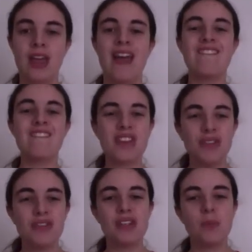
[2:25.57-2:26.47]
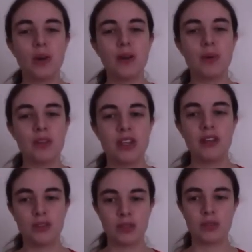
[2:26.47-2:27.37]
51% of
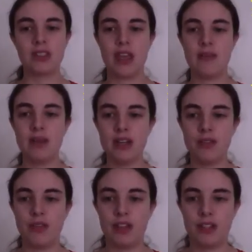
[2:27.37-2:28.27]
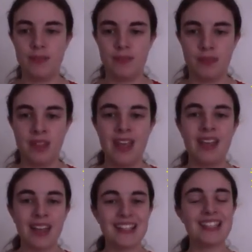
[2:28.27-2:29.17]
students had a mini fridge.
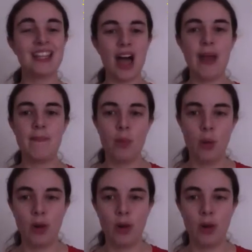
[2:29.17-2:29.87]
That's a lot more.